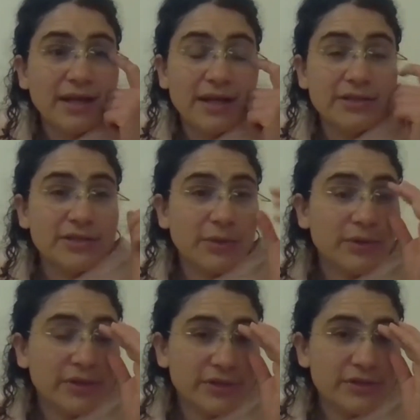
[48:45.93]
and
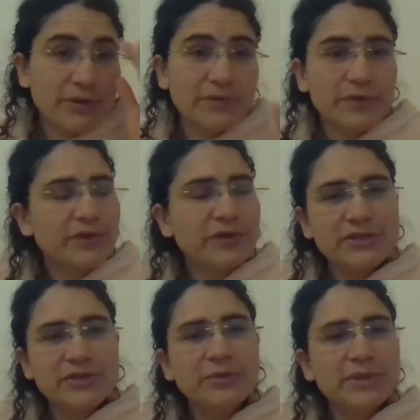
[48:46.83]
so on and so forth.
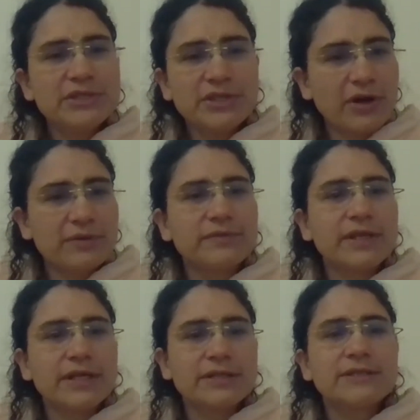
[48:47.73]
There's so much
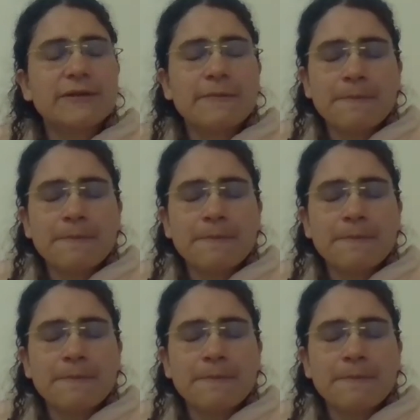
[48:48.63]
conflict.